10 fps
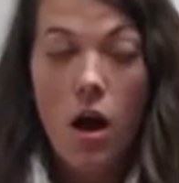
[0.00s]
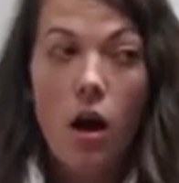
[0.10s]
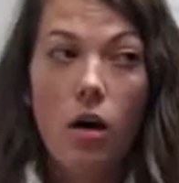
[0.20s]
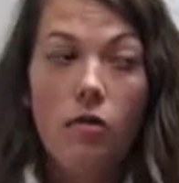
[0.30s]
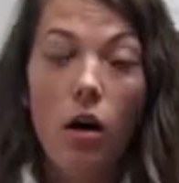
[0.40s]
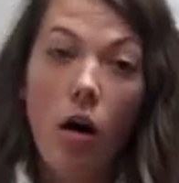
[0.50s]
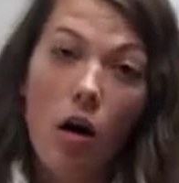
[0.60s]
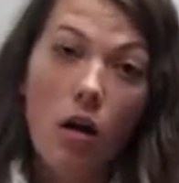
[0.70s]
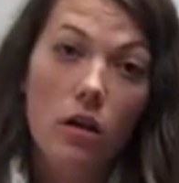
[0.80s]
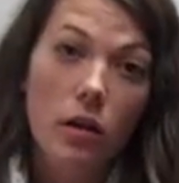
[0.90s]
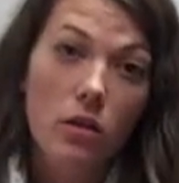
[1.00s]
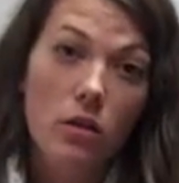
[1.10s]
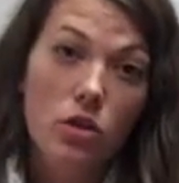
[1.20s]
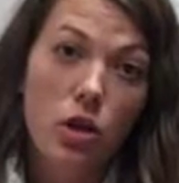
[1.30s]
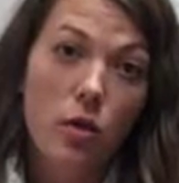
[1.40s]
of all
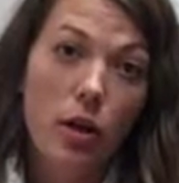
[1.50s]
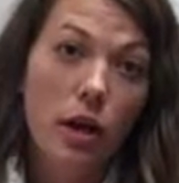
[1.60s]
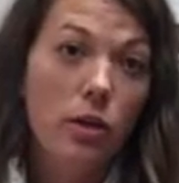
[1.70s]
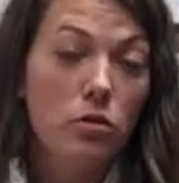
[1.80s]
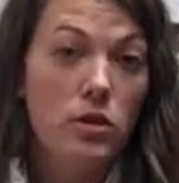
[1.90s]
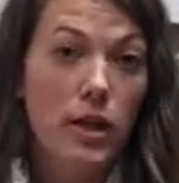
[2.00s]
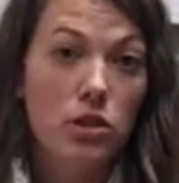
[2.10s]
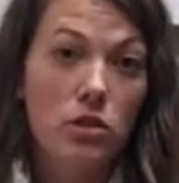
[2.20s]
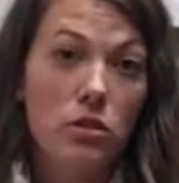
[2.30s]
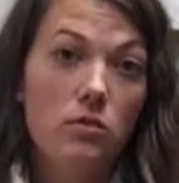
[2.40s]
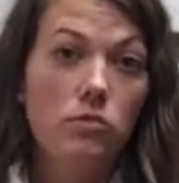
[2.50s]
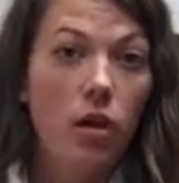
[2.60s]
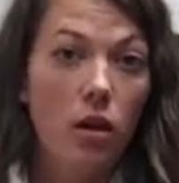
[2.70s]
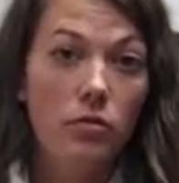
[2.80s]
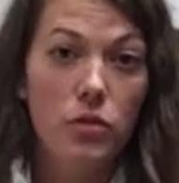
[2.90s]
English 090 sections in
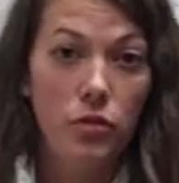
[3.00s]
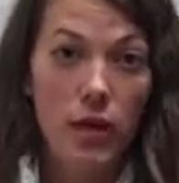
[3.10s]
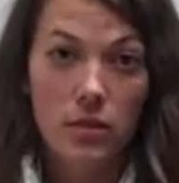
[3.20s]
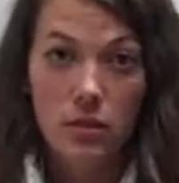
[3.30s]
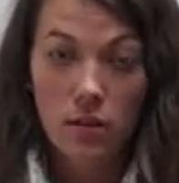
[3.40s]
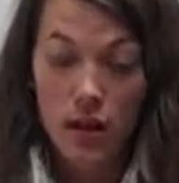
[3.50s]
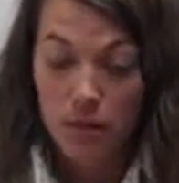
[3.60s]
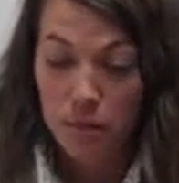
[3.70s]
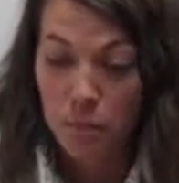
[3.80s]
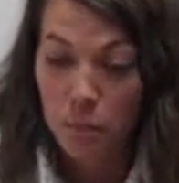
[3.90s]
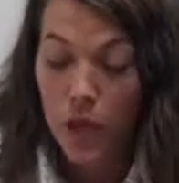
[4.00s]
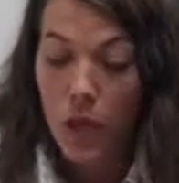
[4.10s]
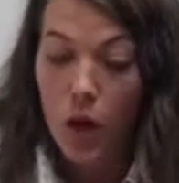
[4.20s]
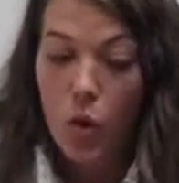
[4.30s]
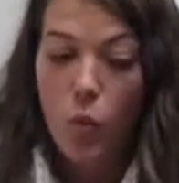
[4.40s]
fall of 2011,
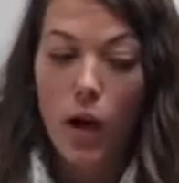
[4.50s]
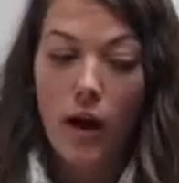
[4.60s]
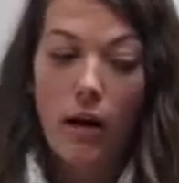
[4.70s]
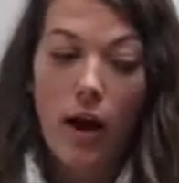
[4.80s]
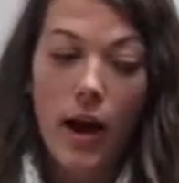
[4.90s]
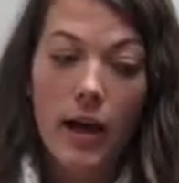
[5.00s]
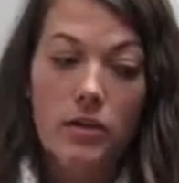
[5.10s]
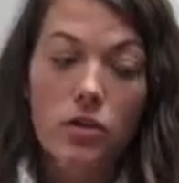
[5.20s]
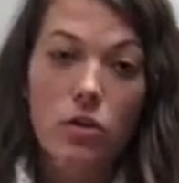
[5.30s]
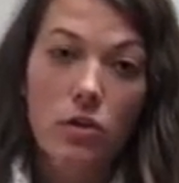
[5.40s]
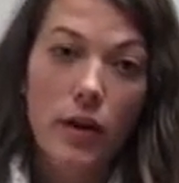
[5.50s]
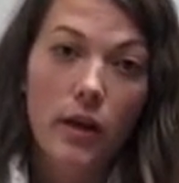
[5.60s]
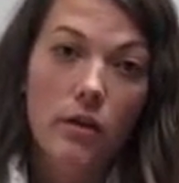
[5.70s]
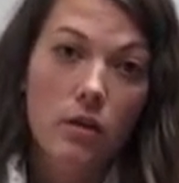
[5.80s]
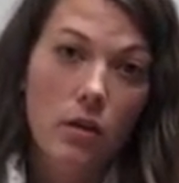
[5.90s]
where I
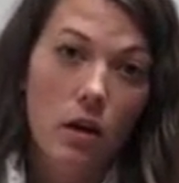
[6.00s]
surveyed